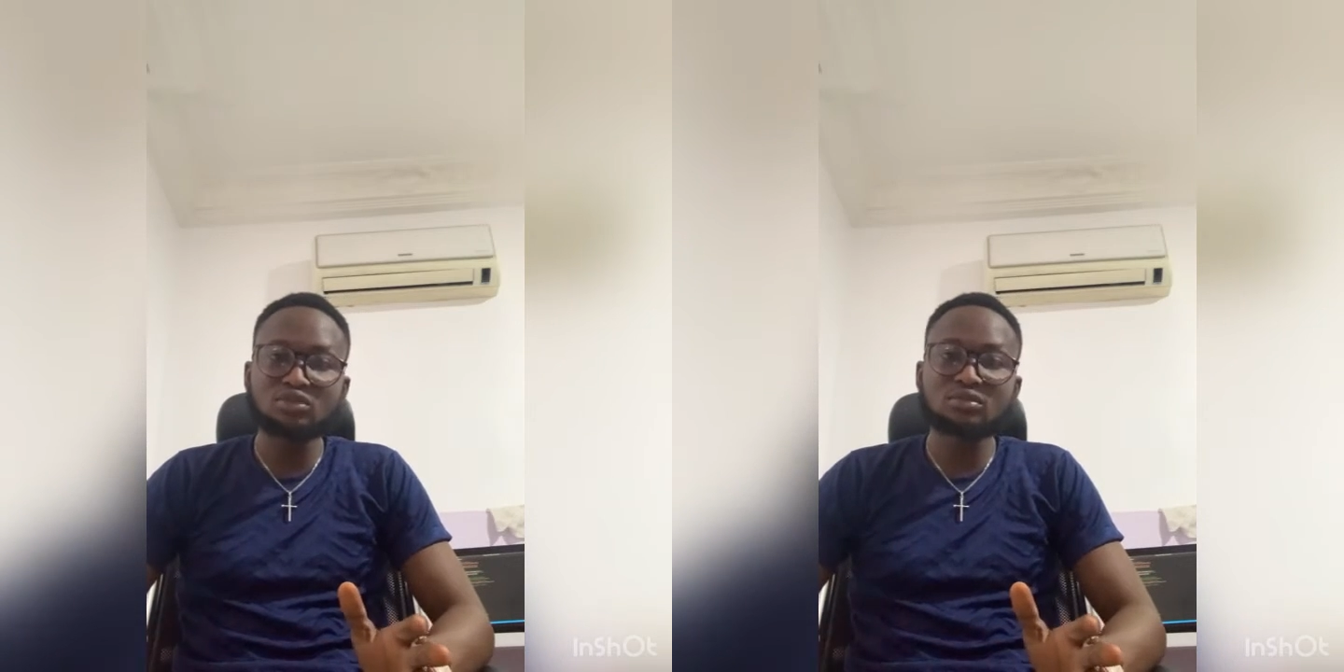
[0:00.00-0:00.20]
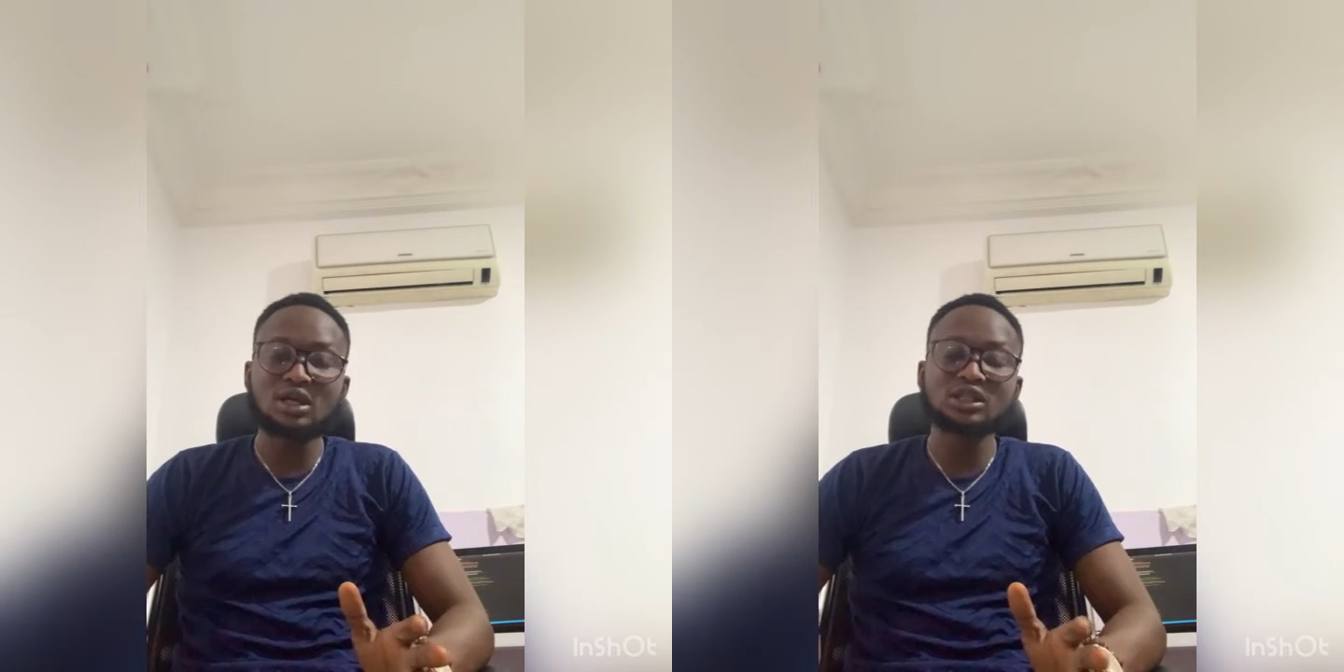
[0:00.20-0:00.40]

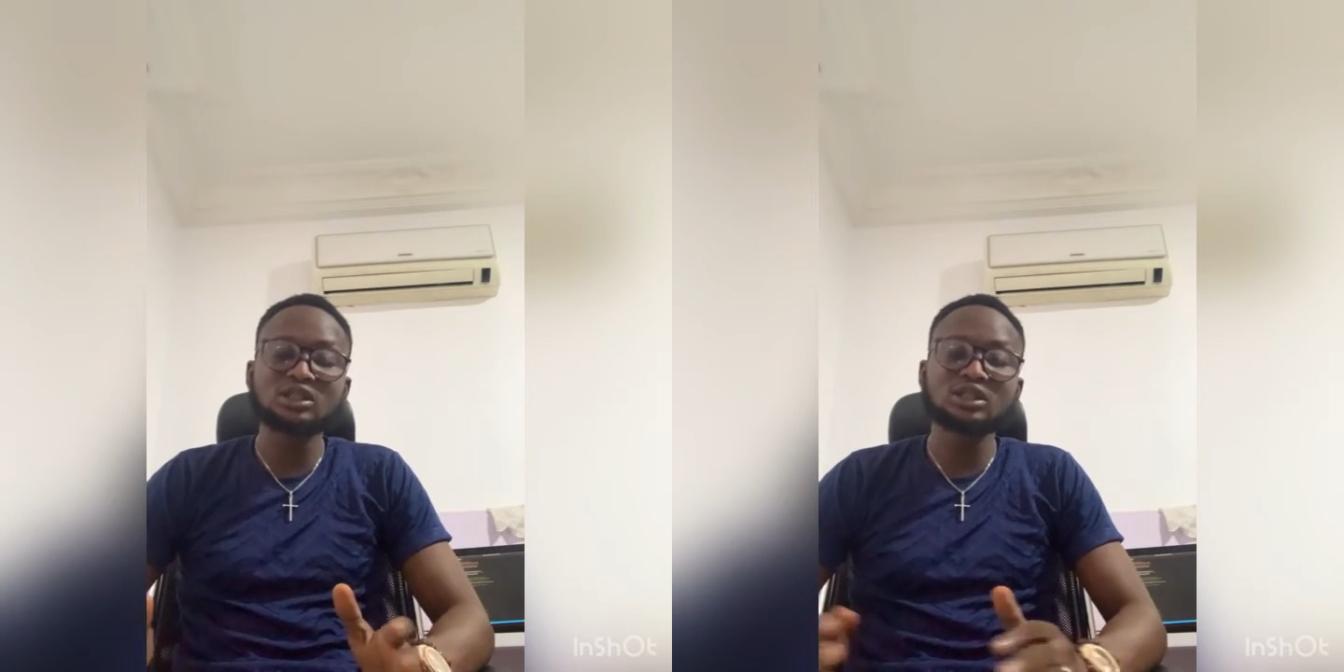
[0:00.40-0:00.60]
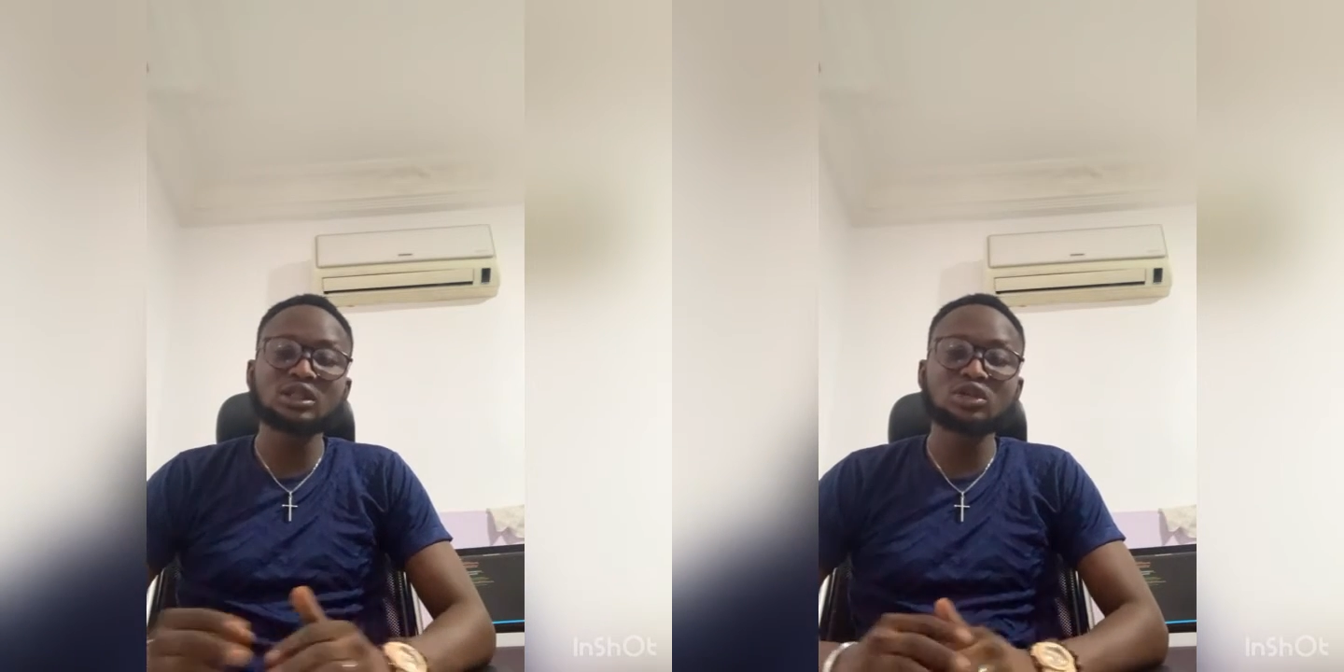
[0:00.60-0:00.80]

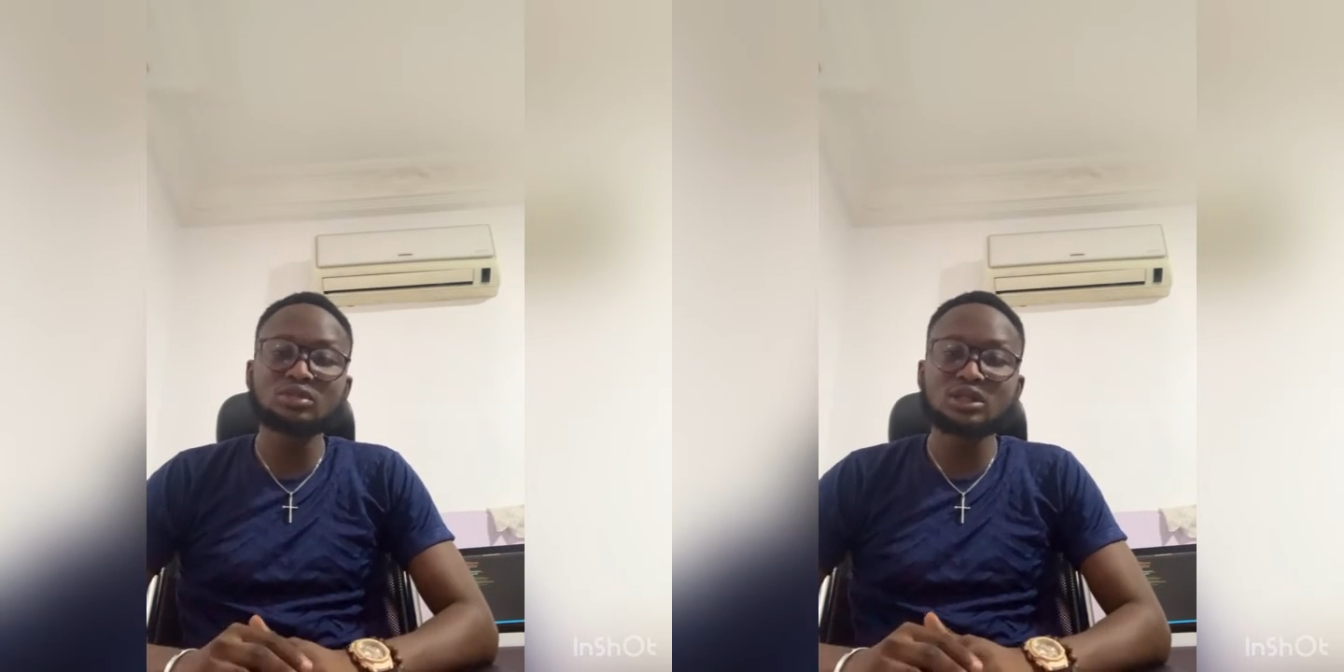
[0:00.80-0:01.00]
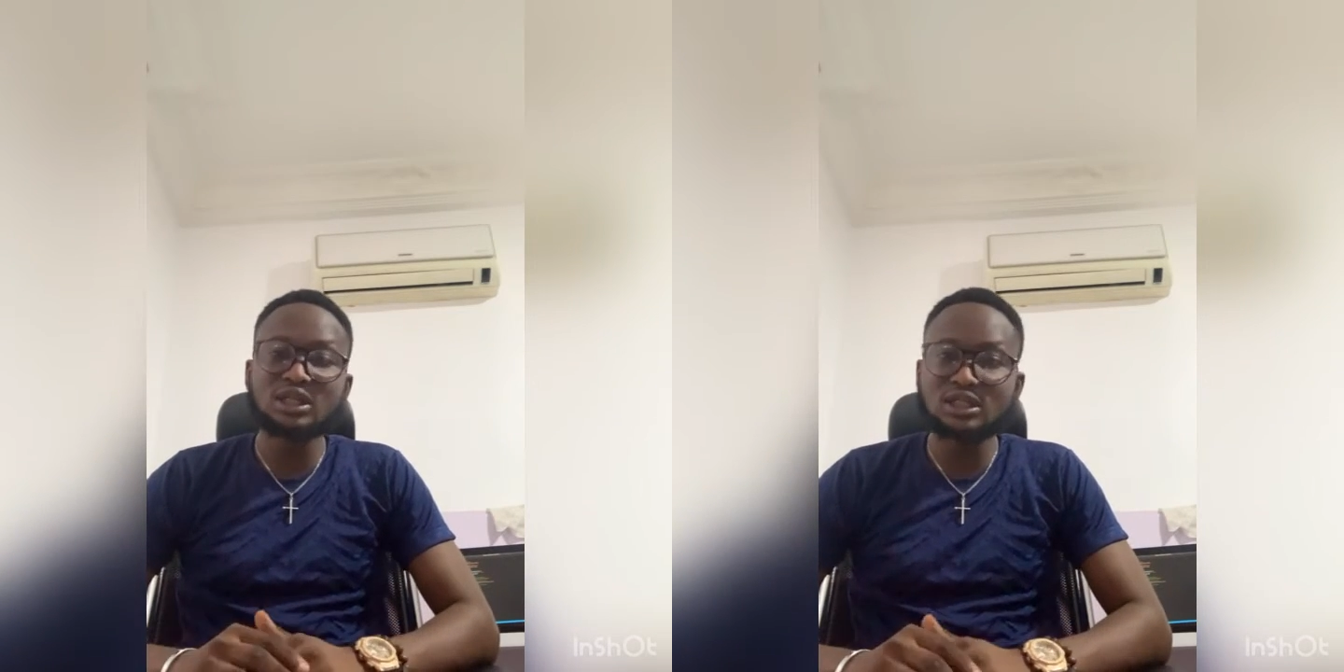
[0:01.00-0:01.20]
managing the
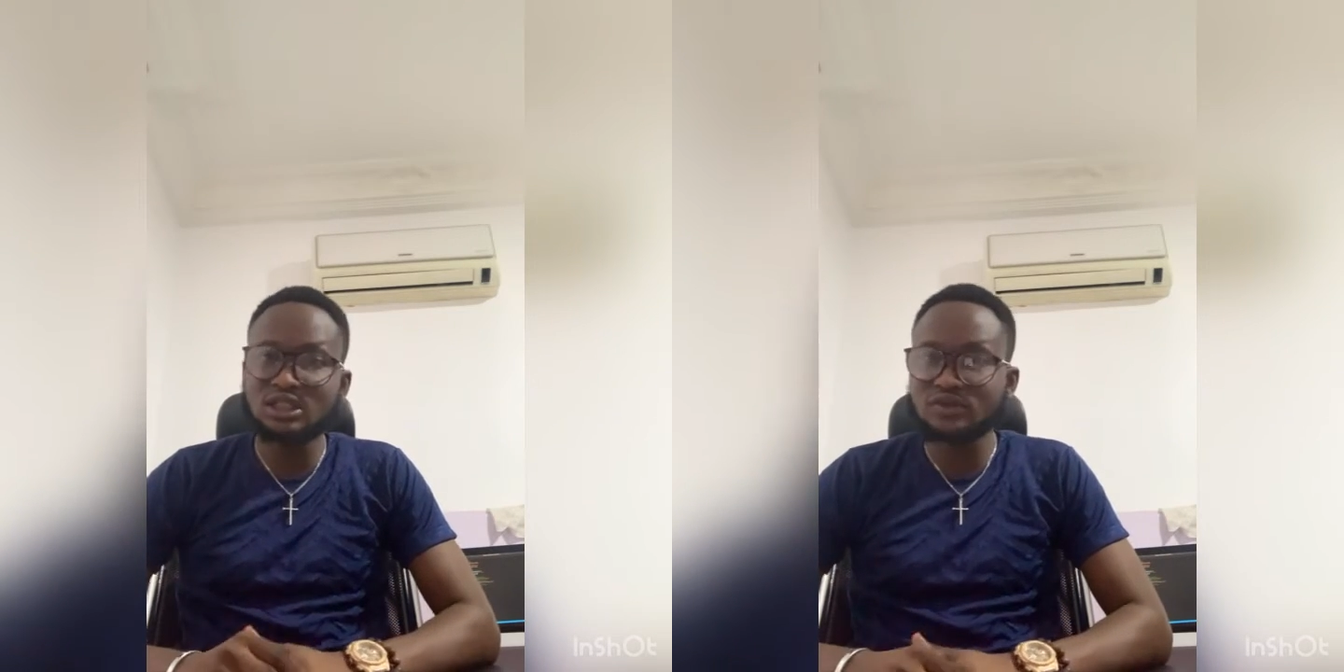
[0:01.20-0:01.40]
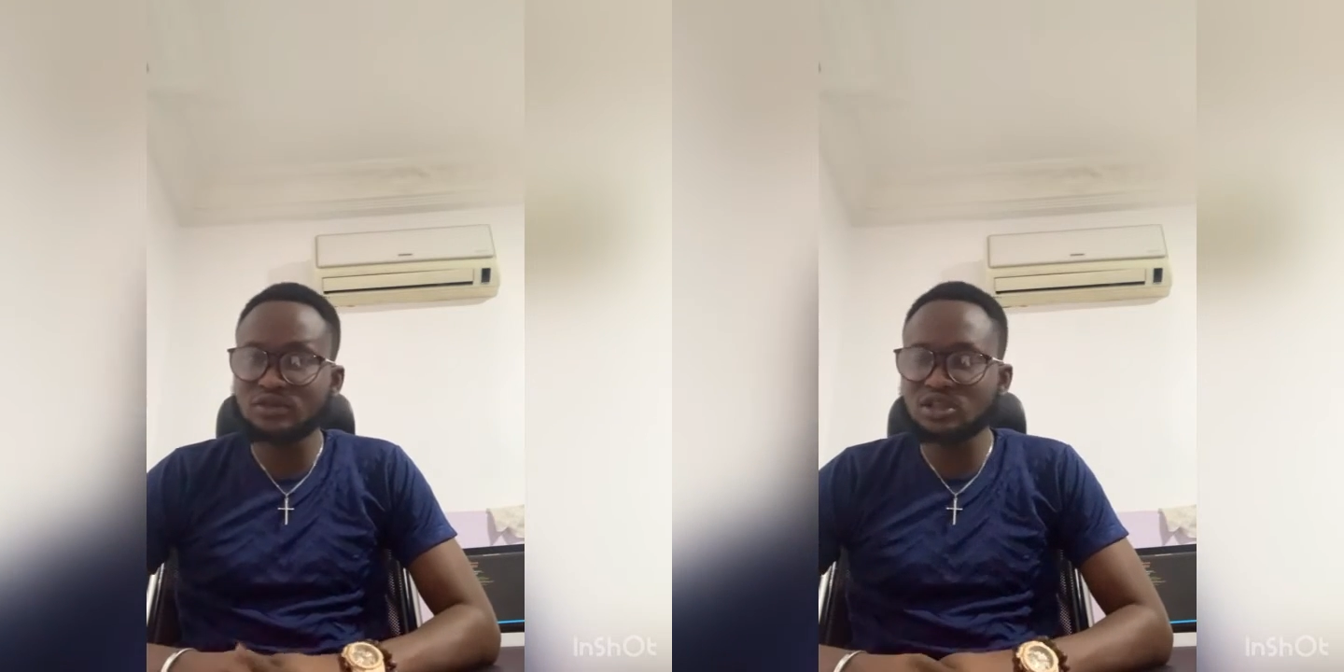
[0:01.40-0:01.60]

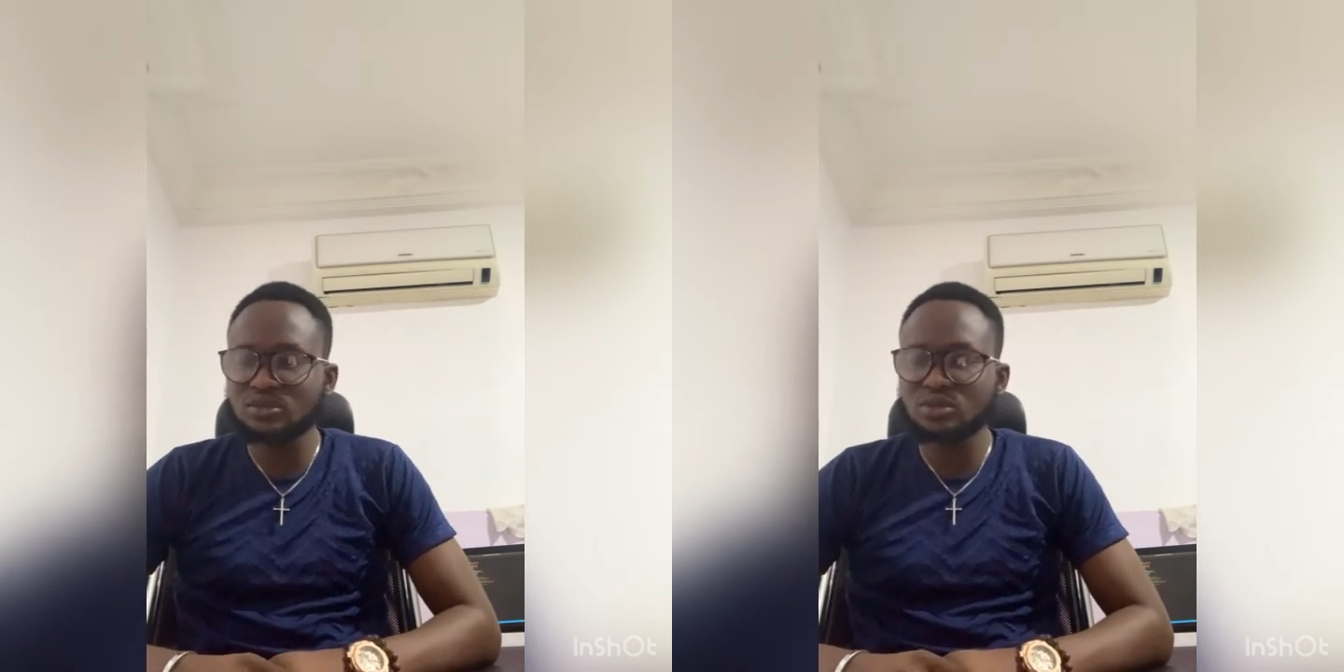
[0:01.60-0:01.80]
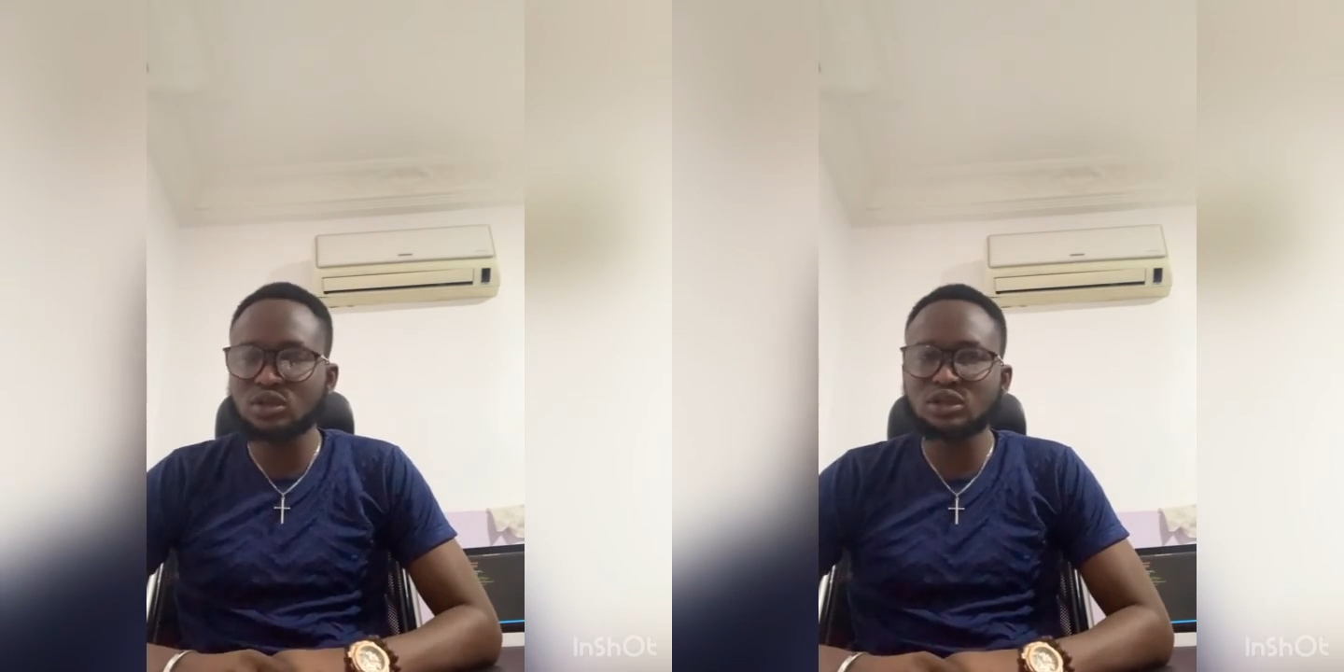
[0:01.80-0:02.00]
Kubernetes for this
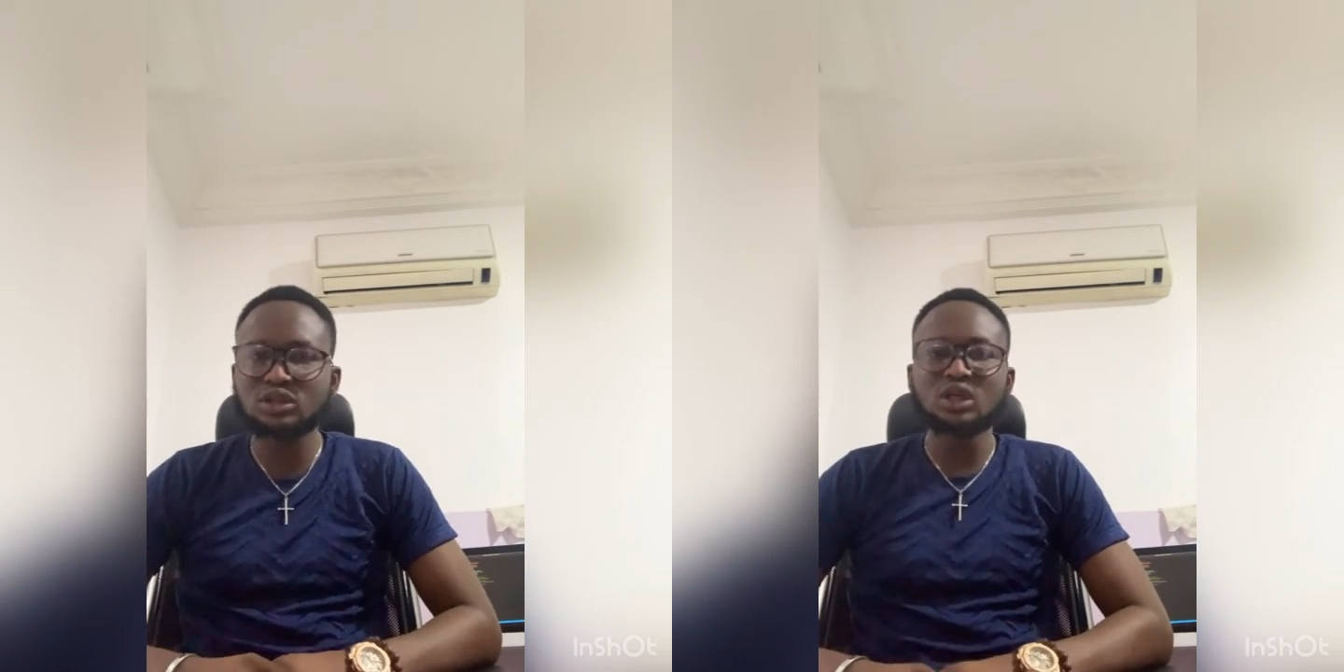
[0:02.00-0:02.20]
product.